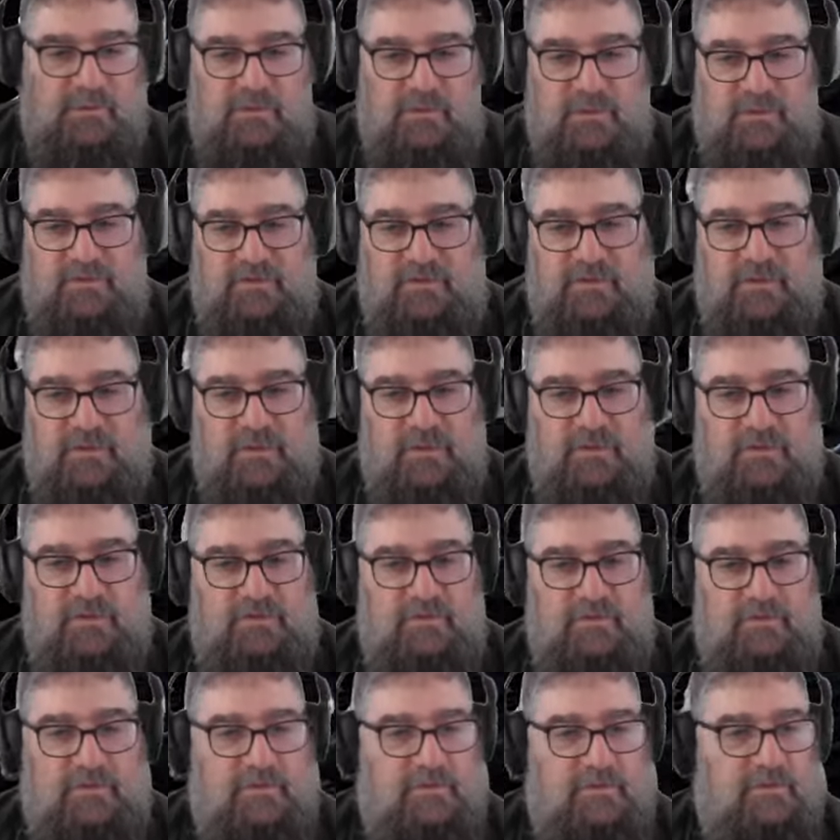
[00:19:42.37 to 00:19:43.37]
That's
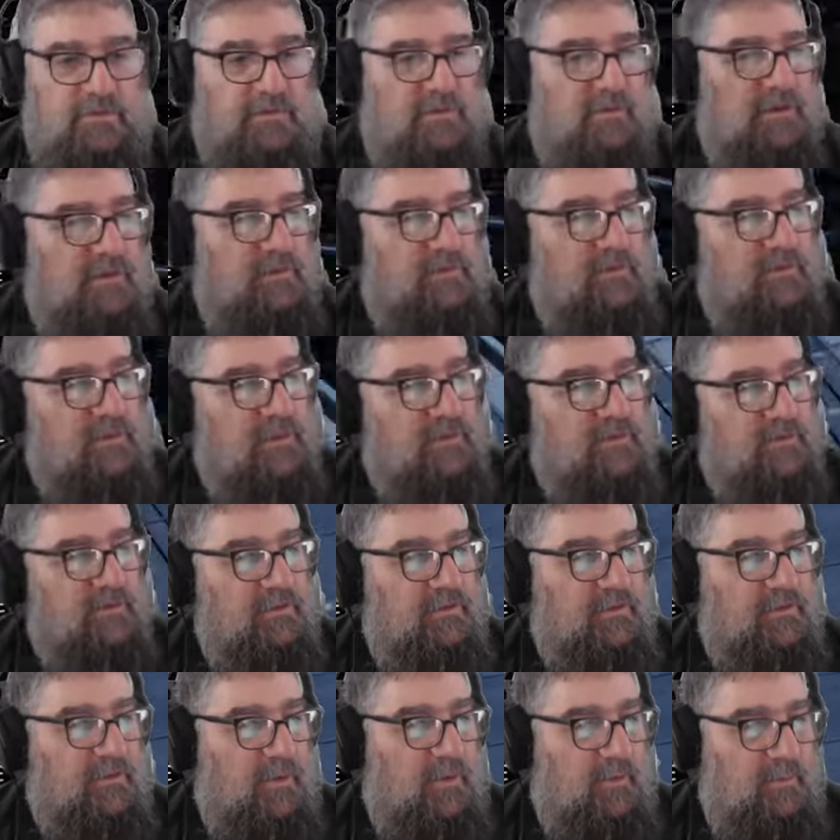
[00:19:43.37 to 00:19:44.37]
tedious. It did
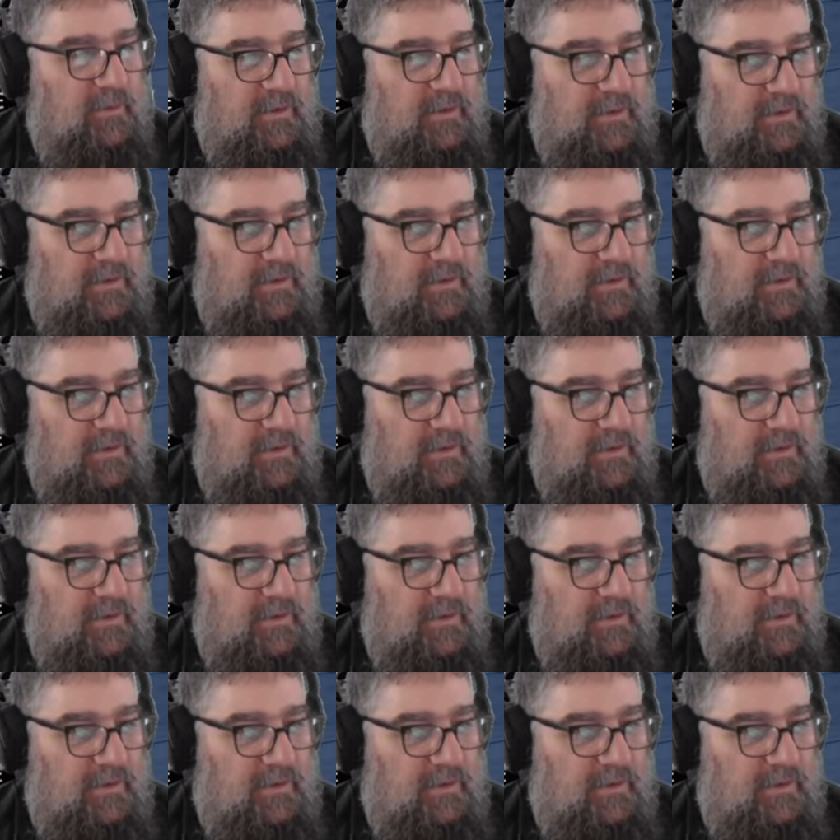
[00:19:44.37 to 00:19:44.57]
stop.